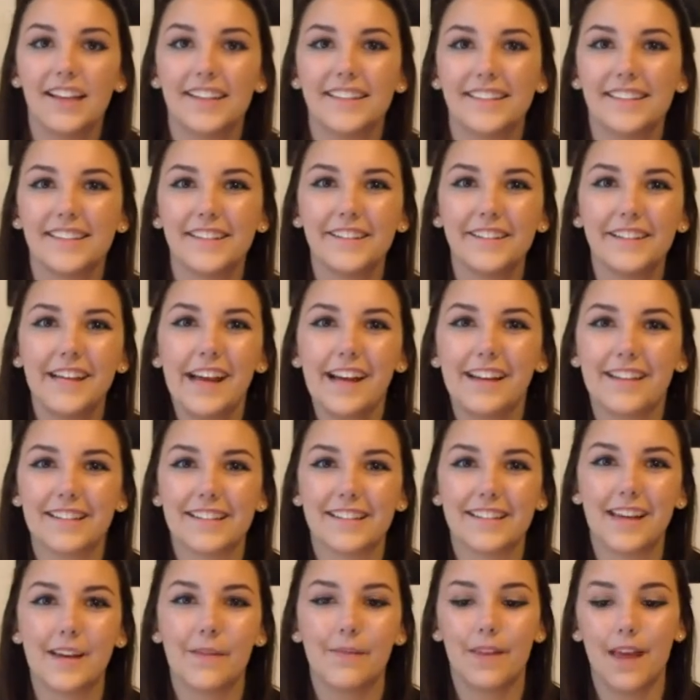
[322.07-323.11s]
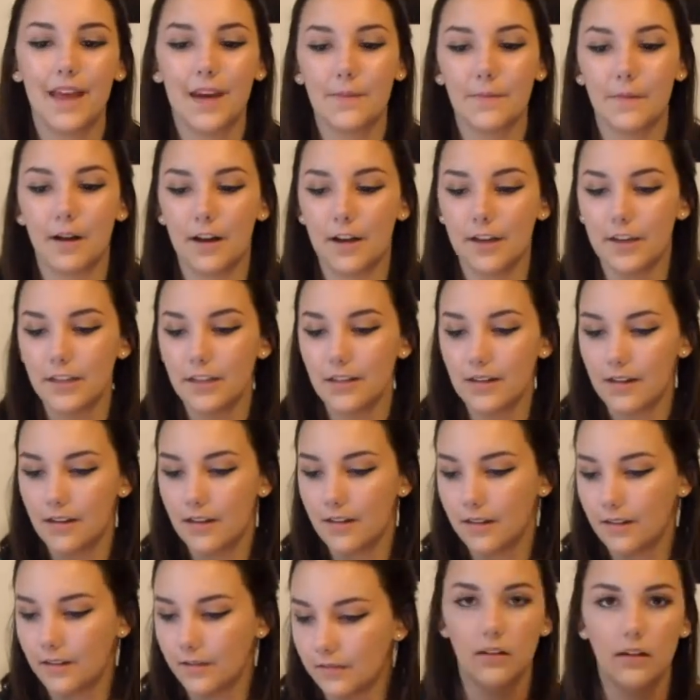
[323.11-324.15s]
So yeah, just keep that in mind.
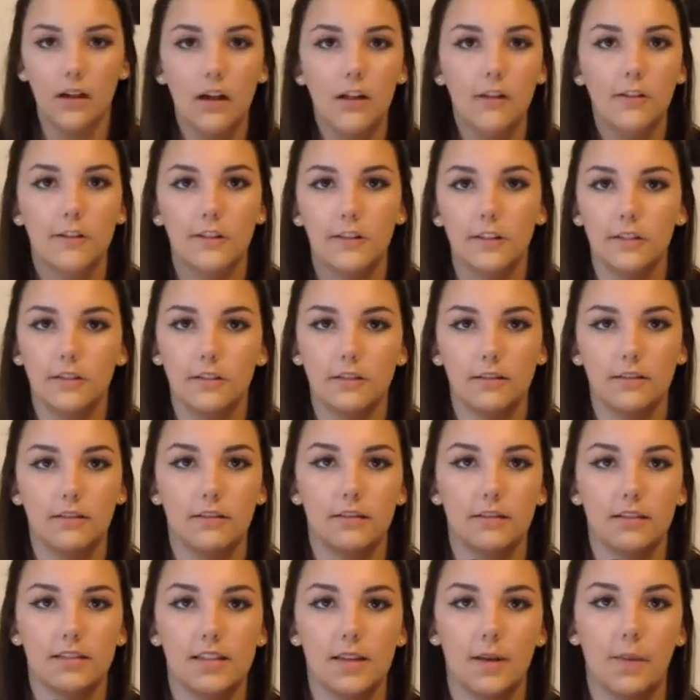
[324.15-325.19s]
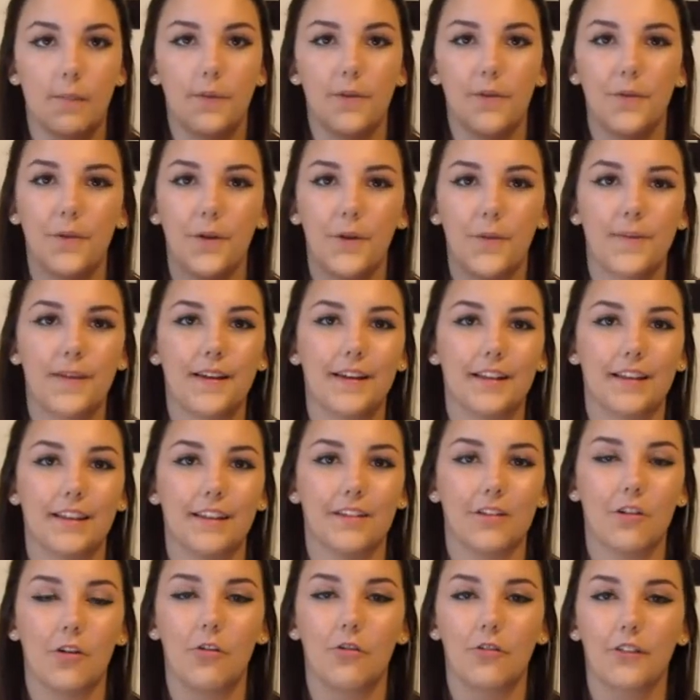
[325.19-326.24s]
Nala seems to want to be in this
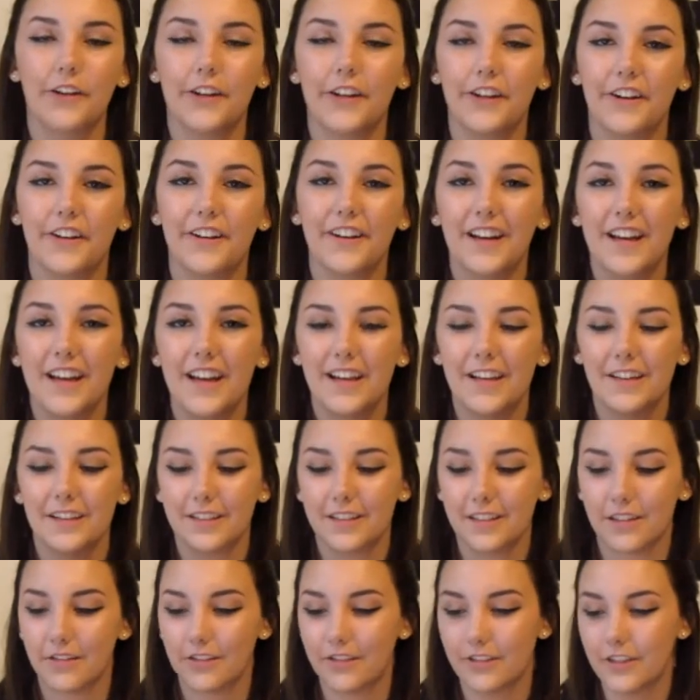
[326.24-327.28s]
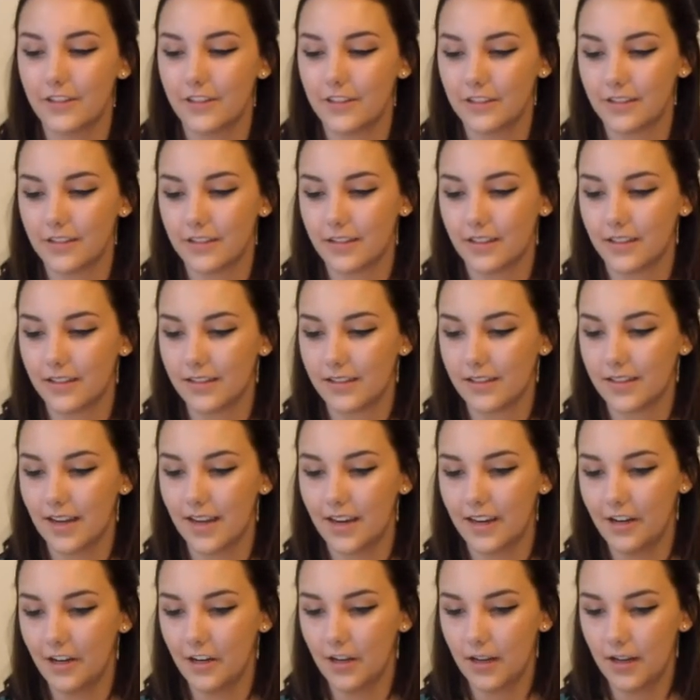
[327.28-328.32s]
whole video, so she's just going to stay
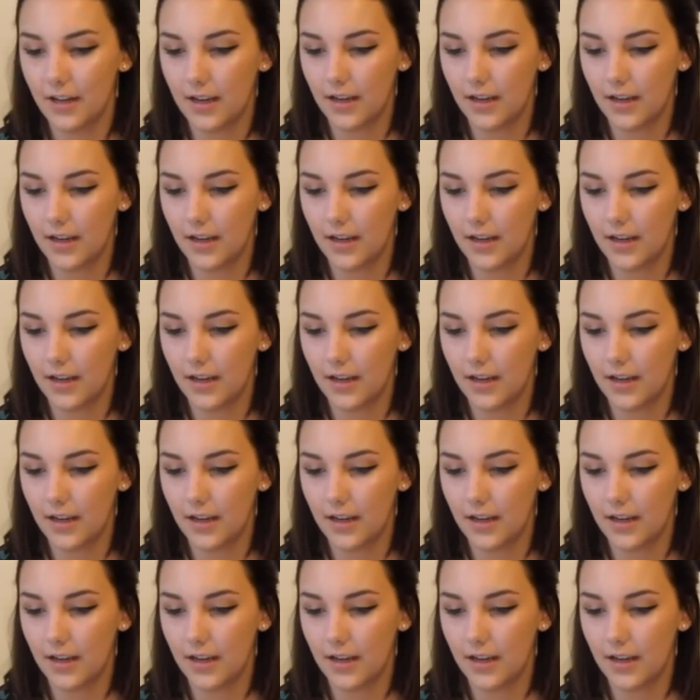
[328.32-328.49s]
here.